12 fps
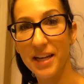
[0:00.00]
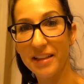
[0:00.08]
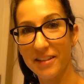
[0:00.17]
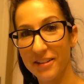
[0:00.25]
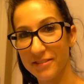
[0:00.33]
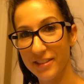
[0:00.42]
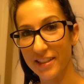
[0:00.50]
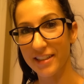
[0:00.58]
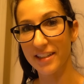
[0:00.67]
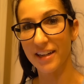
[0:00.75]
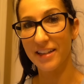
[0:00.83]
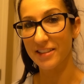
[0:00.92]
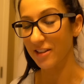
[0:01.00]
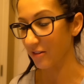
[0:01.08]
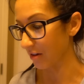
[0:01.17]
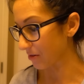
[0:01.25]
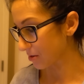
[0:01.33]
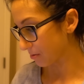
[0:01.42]
I love her. I
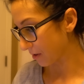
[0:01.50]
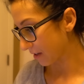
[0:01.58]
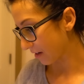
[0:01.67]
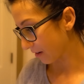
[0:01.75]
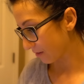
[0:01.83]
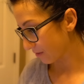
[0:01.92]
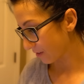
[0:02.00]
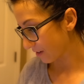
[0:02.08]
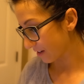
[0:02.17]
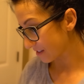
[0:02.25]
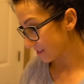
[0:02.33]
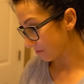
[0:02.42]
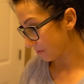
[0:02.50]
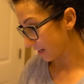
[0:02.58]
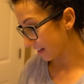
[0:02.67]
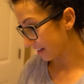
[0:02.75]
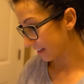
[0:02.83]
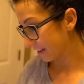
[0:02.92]
know it was probably hard for you guys to
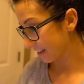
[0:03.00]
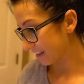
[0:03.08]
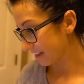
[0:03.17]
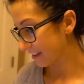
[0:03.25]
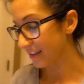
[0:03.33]
pick,